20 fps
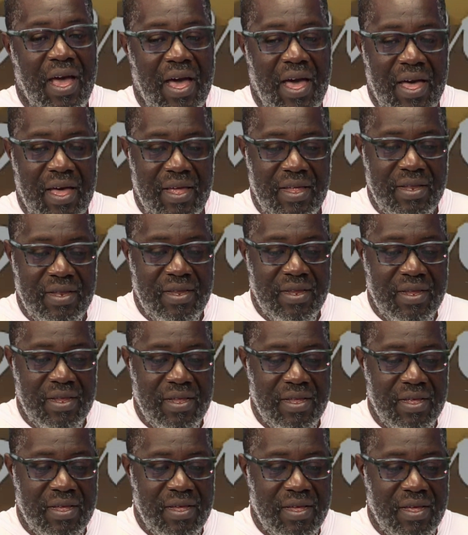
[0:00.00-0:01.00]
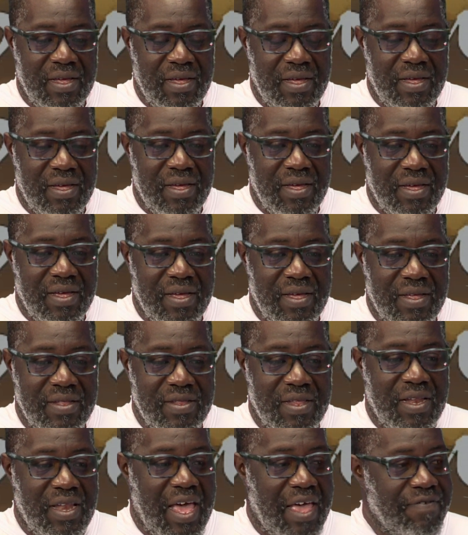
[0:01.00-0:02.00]
And
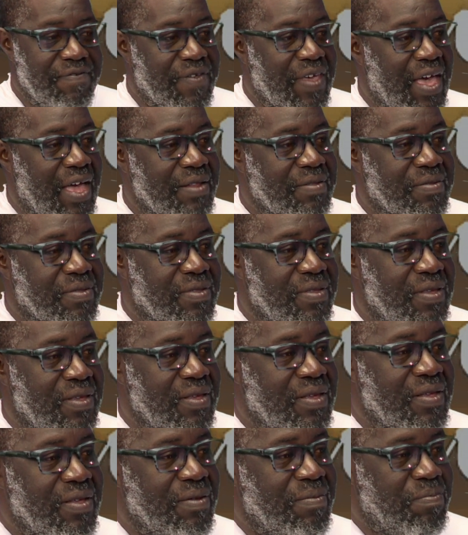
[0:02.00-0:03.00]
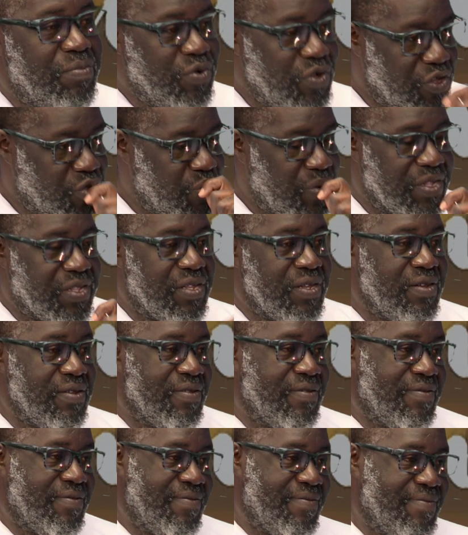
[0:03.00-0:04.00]
the lifeguard blew his whistle.
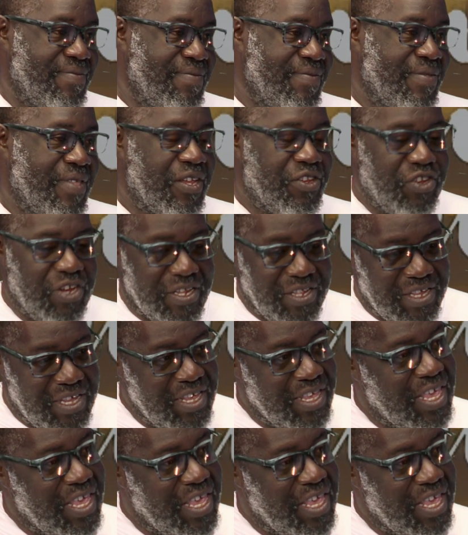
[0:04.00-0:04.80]
A jet ski